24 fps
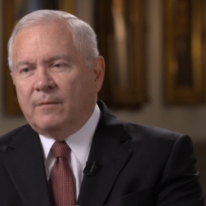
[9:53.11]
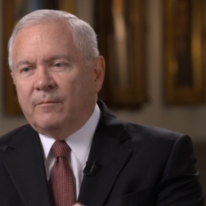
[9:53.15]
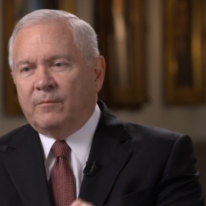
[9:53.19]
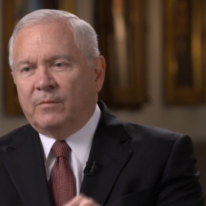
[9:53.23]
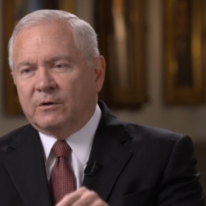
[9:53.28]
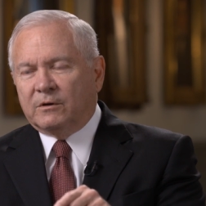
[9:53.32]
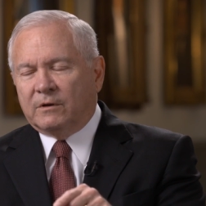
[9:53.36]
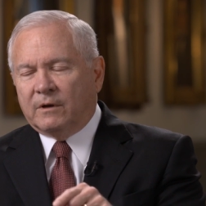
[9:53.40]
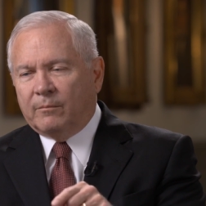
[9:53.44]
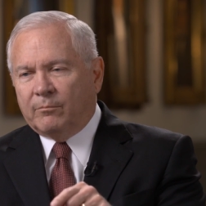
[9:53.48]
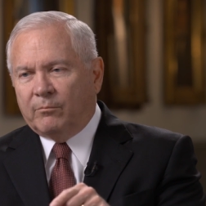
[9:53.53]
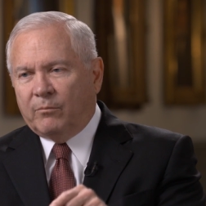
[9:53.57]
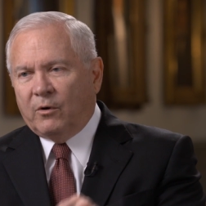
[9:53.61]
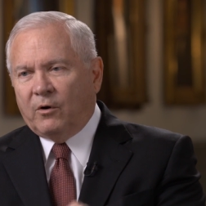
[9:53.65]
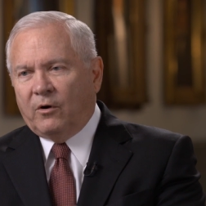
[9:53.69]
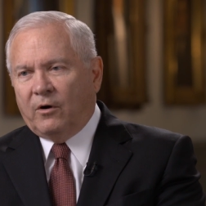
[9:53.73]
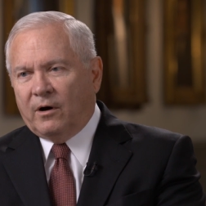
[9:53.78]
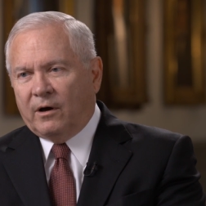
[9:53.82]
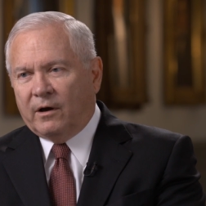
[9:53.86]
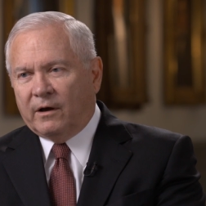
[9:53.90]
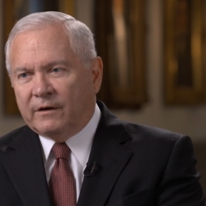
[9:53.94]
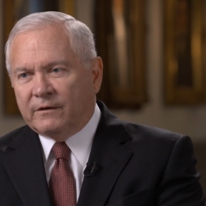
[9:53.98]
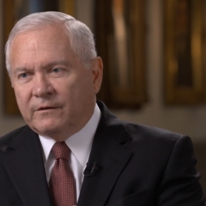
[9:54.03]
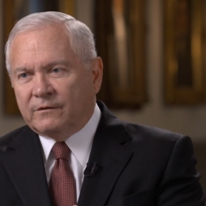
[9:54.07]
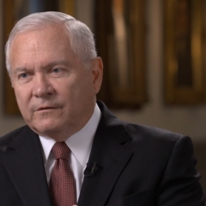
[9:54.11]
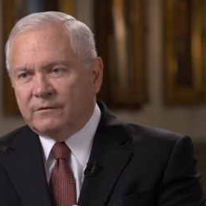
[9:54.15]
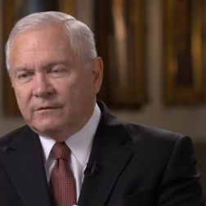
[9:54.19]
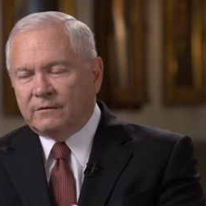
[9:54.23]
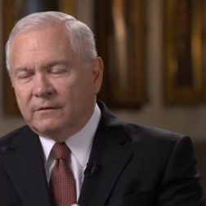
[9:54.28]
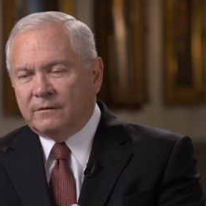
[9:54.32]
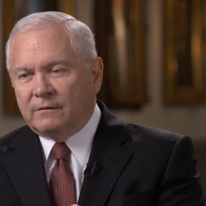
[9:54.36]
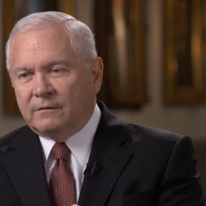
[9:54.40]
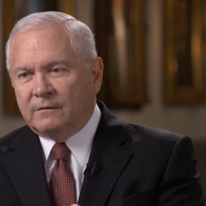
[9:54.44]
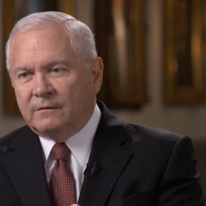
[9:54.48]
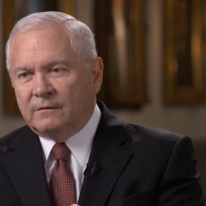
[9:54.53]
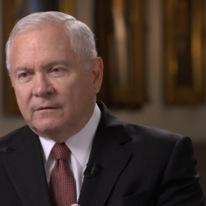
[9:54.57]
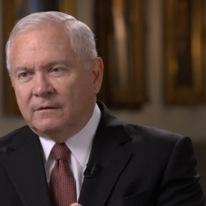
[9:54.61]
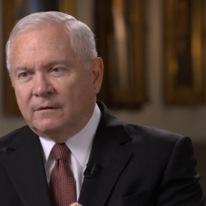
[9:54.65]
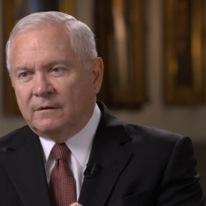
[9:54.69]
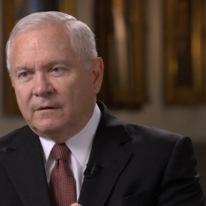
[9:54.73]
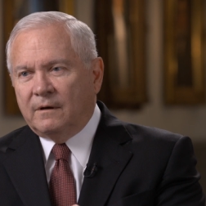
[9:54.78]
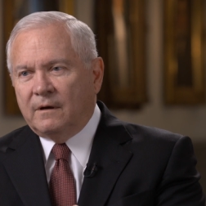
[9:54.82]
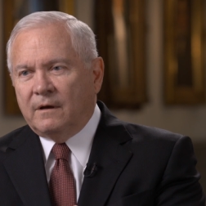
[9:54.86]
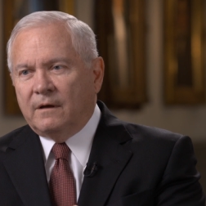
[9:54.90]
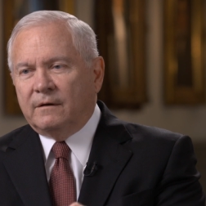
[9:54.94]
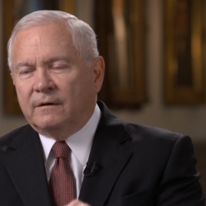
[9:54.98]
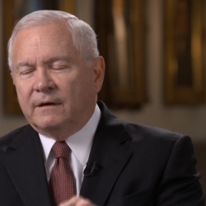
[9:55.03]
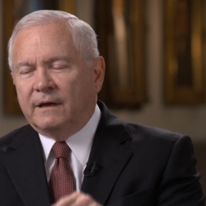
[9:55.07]
But the boss
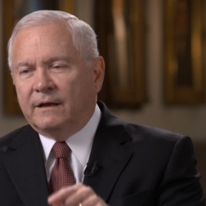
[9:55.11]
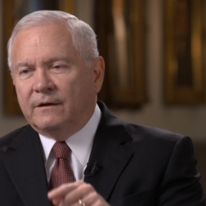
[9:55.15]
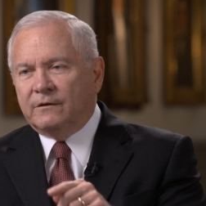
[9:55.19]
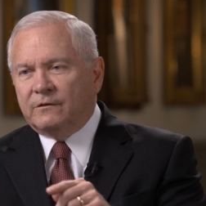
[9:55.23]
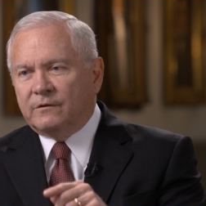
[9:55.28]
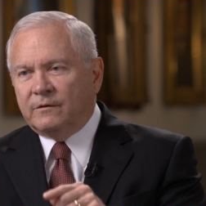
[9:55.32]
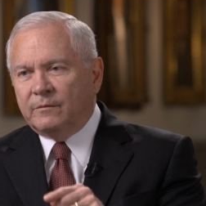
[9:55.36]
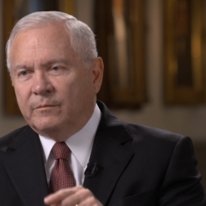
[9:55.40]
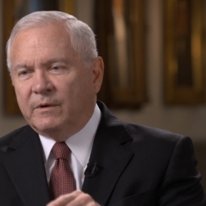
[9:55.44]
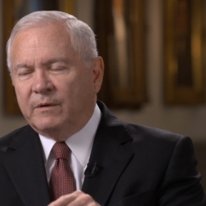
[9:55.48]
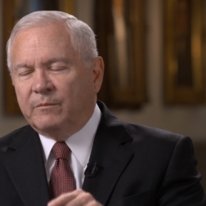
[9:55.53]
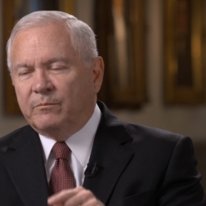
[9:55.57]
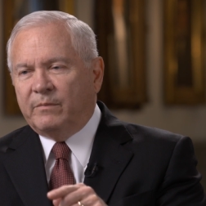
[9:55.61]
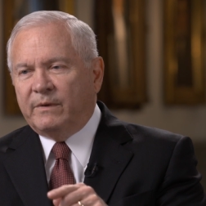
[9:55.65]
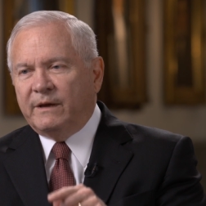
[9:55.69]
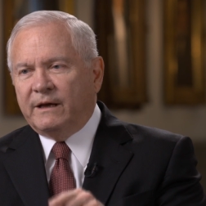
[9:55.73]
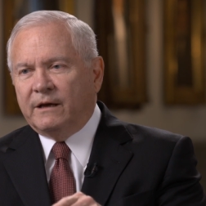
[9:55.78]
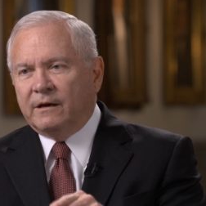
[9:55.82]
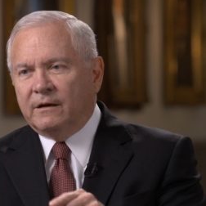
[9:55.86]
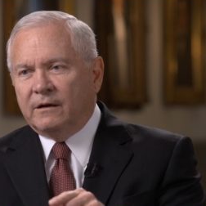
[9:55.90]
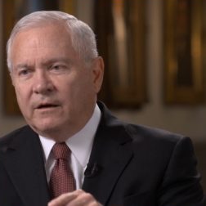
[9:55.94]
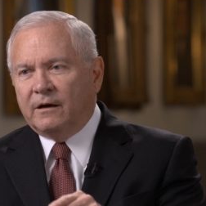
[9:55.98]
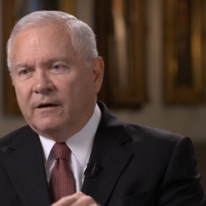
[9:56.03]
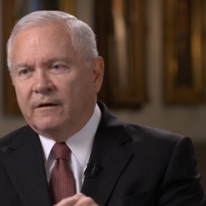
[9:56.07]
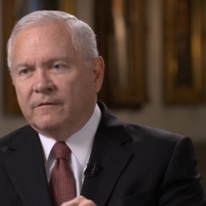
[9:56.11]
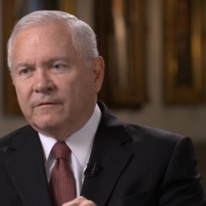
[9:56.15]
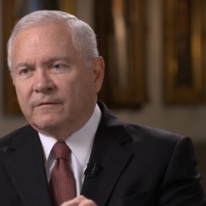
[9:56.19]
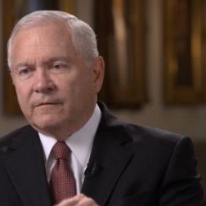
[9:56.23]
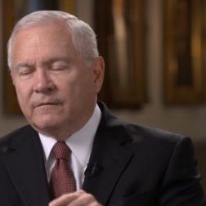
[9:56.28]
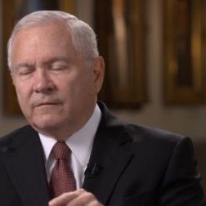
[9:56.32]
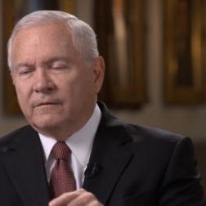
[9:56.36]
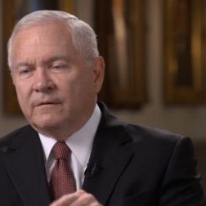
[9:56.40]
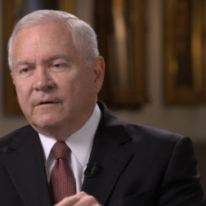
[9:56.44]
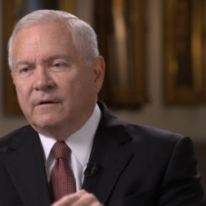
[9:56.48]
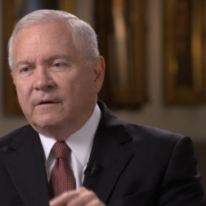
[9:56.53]
needs to be big enough